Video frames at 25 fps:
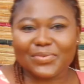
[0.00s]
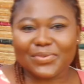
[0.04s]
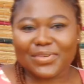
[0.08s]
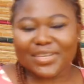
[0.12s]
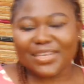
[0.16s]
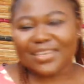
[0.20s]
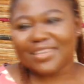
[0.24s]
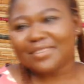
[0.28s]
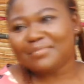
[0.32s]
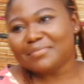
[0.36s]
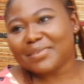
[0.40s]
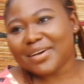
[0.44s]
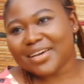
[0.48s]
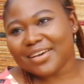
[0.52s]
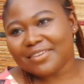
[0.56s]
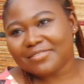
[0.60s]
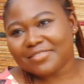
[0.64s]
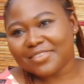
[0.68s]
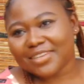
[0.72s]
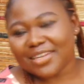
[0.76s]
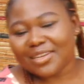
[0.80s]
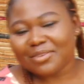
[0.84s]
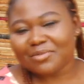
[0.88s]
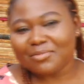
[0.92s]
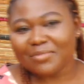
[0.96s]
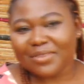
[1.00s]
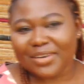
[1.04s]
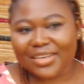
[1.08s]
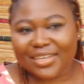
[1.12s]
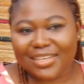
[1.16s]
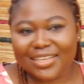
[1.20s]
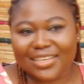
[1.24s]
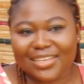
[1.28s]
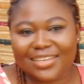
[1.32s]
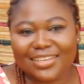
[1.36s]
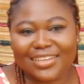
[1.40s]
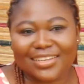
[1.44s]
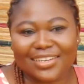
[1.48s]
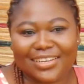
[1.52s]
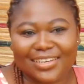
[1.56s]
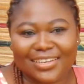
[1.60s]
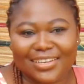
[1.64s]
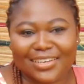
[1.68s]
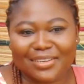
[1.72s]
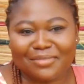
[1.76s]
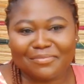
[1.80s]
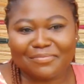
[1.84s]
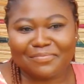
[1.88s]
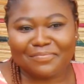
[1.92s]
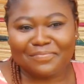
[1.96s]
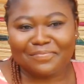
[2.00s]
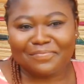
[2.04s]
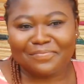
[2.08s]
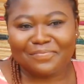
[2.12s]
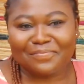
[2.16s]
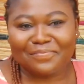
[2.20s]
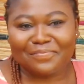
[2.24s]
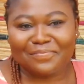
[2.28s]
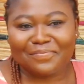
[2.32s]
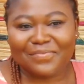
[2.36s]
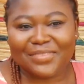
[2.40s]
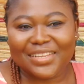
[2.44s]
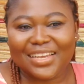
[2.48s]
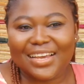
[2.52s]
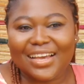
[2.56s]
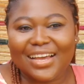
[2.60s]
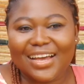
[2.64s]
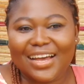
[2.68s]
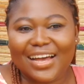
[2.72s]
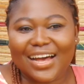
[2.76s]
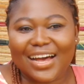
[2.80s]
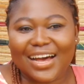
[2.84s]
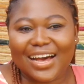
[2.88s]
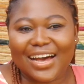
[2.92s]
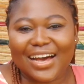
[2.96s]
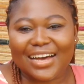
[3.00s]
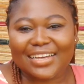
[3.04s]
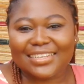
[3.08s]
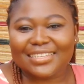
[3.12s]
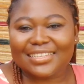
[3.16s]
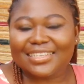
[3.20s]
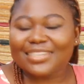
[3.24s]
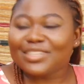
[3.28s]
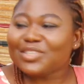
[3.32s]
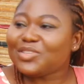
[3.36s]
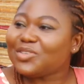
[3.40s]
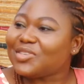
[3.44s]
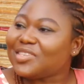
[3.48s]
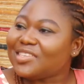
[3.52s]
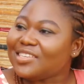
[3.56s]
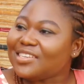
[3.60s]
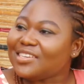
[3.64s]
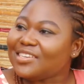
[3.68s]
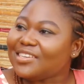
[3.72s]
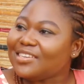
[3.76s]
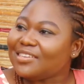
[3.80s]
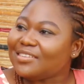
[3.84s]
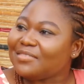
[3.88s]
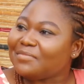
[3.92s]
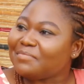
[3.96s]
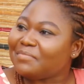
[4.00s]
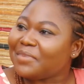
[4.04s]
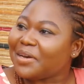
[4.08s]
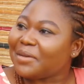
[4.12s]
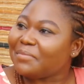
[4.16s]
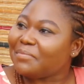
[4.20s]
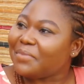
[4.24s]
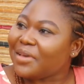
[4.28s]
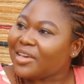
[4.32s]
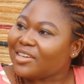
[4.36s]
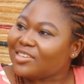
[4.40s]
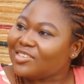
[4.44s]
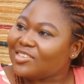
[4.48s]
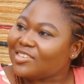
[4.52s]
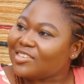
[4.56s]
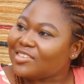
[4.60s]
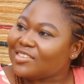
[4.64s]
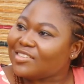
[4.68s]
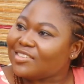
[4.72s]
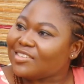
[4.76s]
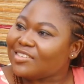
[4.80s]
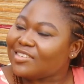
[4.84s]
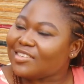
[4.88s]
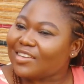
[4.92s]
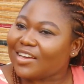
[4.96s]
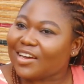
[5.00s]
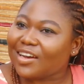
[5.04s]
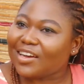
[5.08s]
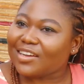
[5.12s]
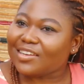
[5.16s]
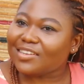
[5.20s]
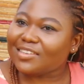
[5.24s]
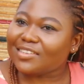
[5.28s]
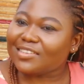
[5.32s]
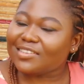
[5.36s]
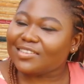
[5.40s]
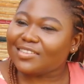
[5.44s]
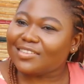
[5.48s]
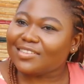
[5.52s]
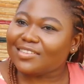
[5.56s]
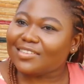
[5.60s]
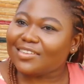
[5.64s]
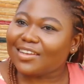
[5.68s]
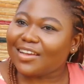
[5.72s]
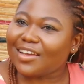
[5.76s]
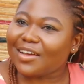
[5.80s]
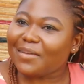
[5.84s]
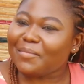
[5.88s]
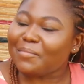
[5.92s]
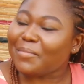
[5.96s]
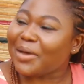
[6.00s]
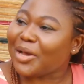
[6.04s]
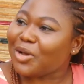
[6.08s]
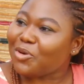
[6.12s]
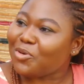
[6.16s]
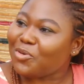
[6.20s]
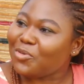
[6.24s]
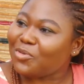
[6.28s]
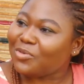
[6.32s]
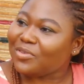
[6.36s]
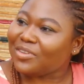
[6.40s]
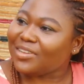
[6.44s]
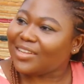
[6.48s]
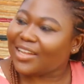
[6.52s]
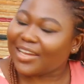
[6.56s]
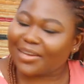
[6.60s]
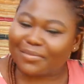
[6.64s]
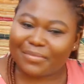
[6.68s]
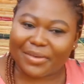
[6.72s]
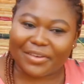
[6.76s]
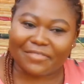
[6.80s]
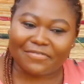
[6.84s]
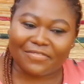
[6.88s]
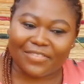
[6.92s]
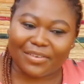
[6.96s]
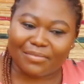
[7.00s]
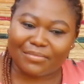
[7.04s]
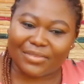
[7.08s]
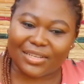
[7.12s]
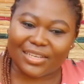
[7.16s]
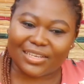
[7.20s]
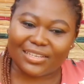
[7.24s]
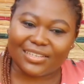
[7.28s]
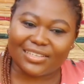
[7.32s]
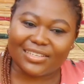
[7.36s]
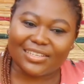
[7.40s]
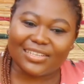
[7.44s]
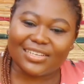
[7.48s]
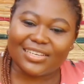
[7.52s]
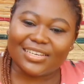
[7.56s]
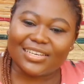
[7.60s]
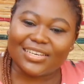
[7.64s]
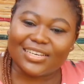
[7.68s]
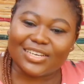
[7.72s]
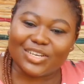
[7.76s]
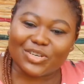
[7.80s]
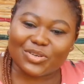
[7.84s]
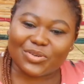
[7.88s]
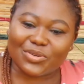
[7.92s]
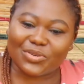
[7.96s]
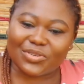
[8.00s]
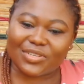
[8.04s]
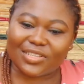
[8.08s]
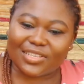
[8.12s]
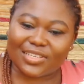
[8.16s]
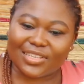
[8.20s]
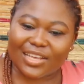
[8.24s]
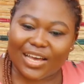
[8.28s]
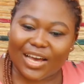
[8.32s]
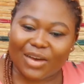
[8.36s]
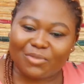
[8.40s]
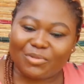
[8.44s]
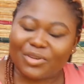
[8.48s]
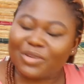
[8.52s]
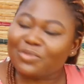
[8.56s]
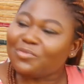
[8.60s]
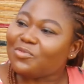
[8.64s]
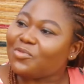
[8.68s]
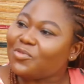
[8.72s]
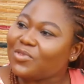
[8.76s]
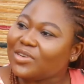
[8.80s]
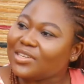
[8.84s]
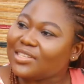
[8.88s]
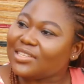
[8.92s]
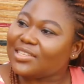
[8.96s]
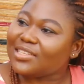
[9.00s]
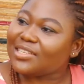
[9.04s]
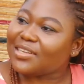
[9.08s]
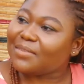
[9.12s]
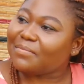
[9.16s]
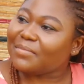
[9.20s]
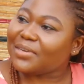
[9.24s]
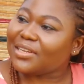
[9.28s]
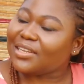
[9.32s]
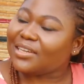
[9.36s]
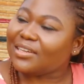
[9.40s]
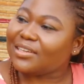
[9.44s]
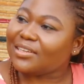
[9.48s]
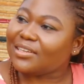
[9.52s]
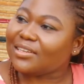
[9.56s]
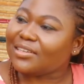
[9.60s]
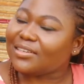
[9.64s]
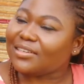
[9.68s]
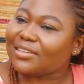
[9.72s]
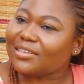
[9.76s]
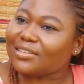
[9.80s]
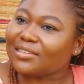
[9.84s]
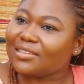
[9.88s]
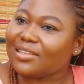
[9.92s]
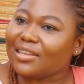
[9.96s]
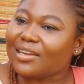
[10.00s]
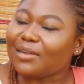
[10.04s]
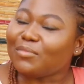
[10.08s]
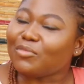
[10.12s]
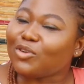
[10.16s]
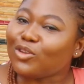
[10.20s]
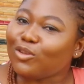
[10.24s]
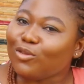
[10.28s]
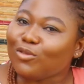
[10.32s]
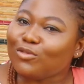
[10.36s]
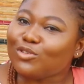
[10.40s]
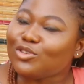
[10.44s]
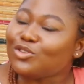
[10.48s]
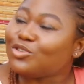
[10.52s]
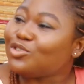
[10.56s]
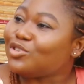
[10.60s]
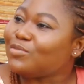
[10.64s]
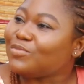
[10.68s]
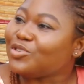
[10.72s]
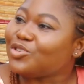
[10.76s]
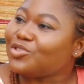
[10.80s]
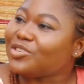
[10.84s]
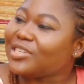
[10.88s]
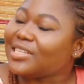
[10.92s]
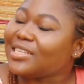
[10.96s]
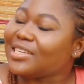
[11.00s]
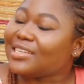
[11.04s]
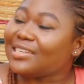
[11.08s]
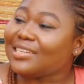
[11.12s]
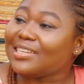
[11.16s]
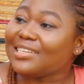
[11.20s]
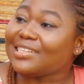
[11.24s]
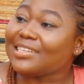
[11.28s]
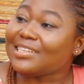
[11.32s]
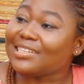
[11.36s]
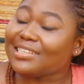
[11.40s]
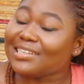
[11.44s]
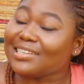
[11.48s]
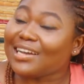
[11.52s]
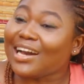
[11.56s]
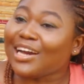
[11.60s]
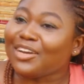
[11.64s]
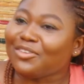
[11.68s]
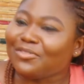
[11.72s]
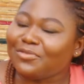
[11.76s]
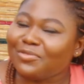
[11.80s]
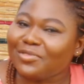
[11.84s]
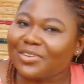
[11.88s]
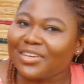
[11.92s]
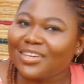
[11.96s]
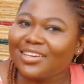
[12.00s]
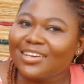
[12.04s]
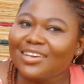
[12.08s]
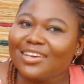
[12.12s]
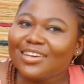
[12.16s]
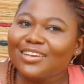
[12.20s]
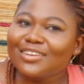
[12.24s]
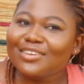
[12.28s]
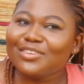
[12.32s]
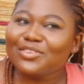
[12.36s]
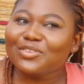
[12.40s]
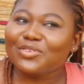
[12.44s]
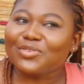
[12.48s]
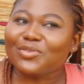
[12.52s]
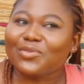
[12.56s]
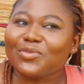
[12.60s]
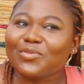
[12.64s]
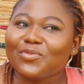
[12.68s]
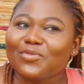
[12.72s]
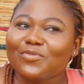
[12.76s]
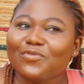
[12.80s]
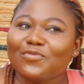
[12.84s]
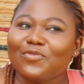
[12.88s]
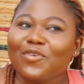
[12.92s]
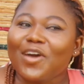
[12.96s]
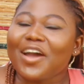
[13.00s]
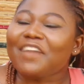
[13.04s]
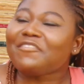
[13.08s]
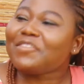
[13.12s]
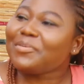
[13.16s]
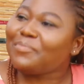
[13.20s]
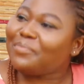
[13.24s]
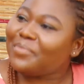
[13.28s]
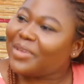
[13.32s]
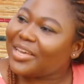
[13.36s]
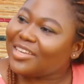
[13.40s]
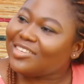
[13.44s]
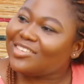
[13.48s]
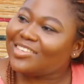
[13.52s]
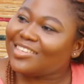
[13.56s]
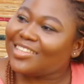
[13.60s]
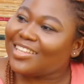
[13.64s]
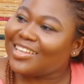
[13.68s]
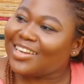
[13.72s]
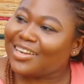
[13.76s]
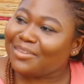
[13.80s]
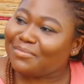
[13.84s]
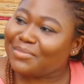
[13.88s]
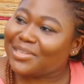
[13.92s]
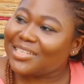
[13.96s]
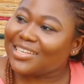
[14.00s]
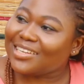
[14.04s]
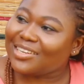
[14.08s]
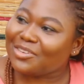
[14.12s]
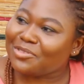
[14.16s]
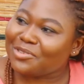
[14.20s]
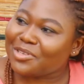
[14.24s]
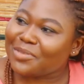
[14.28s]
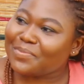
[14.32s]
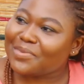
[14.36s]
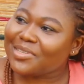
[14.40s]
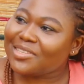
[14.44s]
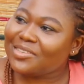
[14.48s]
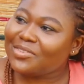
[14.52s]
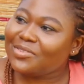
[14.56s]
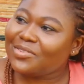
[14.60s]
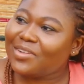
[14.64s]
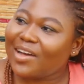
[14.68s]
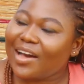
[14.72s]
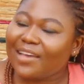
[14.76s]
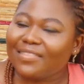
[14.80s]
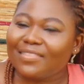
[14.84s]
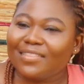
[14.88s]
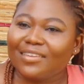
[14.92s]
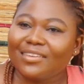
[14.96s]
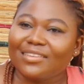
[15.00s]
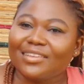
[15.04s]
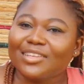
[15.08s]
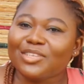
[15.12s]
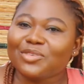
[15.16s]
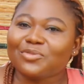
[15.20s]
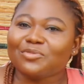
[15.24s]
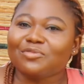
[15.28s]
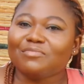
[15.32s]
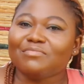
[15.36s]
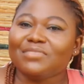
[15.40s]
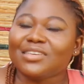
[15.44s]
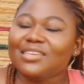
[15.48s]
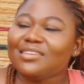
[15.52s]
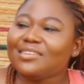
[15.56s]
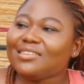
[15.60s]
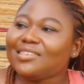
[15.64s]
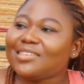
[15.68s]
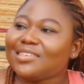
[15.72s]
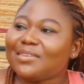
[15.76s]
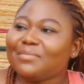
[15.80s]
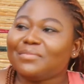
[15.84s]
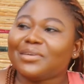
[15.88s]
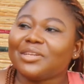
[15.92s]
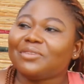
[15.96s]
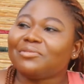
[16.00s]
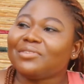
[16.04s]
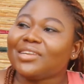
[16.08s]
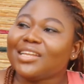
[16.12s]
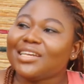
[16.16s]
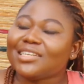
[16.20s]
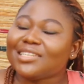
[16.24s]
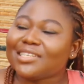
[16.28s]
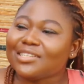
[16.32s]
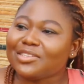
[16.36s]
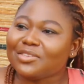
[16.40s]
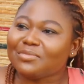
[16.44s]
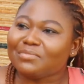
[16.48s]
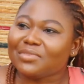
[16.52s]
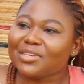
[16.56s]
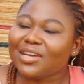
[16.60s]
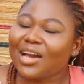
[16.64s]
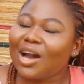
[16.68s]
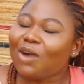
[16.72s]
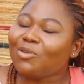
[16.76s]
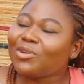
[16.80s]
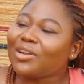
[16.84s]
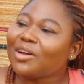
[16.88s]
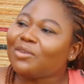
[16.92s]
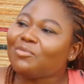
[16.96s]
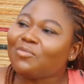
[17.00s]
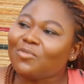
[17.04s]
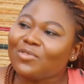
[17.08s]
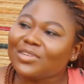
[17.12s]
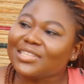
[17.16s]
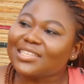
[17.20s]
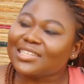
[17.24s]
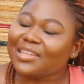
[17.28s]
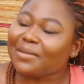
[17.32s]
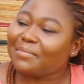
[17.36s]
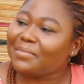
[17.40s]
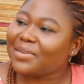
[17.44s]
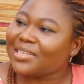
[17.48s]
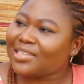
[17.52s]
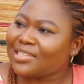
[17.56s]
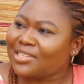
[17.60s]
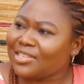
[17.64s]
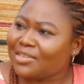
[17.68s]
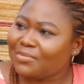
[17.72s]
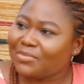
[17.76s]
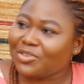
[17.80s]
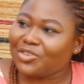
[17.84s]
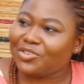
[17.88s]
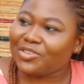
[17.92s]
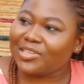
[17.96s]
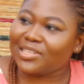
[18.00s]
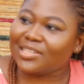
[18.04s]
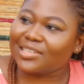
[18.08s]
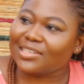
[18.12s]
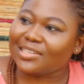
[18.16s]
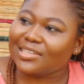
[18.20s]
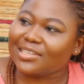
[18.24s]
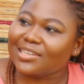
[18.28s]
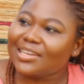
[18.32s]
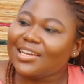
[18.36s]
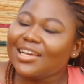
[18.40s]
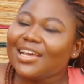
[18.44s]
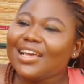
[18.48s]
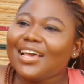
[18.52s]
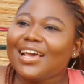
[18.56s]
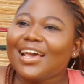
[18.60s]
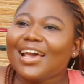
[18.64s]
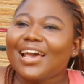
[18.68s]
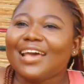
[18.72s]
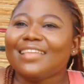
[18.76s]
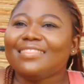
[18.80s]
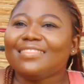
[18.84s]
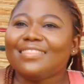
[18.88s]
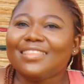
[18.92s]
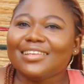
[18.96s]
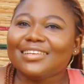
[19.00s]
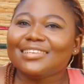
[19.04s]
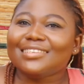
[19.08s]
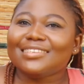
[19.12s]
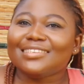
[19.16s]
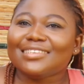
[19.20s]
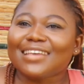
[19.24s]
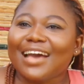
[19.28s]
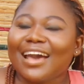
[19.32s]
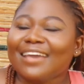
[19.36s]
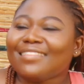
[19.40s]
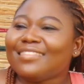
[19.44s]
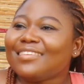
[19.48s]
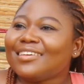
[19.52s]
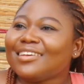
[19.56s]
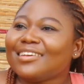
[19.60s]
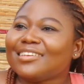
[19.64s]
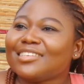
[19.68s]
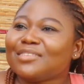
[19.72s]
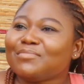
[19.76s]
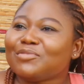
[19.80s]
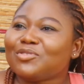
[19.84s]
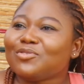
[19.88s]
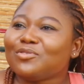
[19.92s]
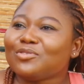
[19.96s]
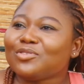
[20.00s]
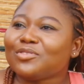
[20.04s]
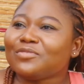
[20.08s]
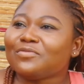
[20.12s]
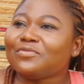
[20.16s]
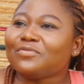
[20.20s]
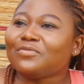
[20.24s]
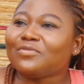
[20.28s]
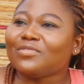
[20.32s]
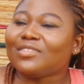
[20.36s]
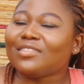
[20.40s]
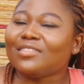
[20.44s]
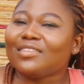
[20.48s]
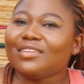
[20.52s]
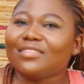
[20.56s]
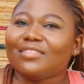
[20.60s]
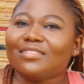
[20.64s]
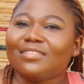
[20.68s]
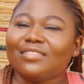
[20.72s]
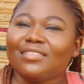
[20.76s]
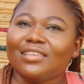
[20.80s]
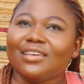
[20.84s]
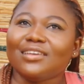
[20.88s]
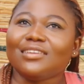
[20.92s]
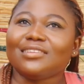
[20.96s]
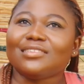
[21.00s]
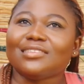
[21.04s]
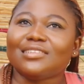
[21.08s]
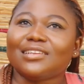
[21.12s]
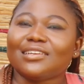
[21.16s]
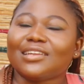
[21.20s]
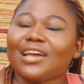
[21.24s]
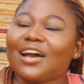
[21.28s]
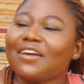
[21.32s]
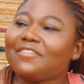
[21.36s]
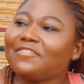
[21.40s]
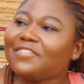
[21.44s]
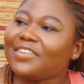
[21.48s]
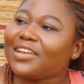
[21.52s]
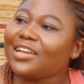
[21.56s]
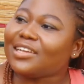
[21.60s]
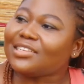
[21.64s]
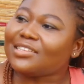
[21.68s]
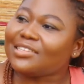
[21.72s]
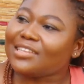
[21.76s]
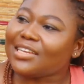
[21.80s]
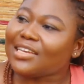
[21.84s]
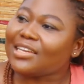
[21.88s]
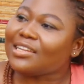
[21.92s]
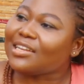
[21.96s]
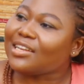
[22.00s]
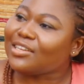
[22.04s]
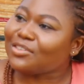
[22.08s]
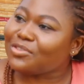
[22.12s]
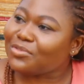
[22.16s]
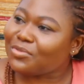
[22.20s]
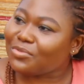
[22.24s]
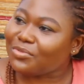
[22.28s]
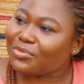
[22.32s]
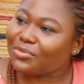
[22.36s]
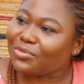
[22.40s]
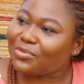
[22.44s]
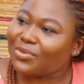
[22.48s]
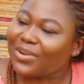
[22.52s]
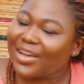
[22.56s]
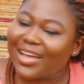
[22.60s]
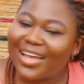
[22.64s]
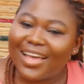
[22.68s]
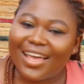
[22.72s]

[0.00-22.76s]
In my everyday work, I tend to see my patients as my own, like my family, because I wouldn't want somebody that I'm close to be treated in a certain kind of way. So for every patient that I meet at a hospital, I think this could be somebody related to me. How would I want that person to be treated? And this, I think, is because of the things that CAMFED has taken us through.